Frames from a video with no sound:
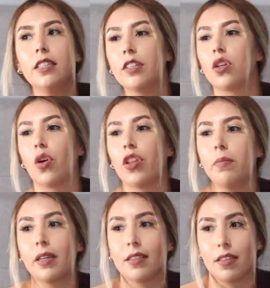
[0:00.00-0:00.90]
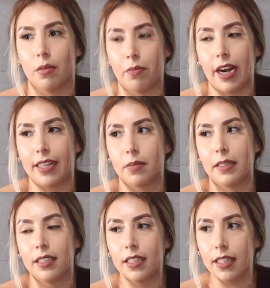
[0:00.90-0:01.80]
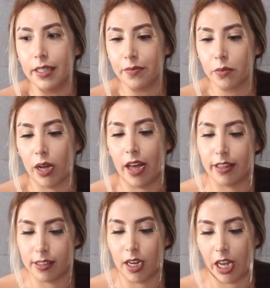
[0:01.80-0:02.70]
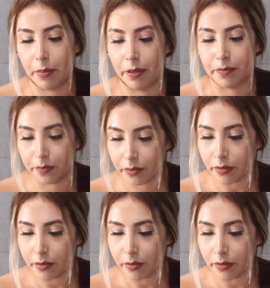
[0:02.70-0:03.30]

even go there because of the price. Basically, this is how it happened.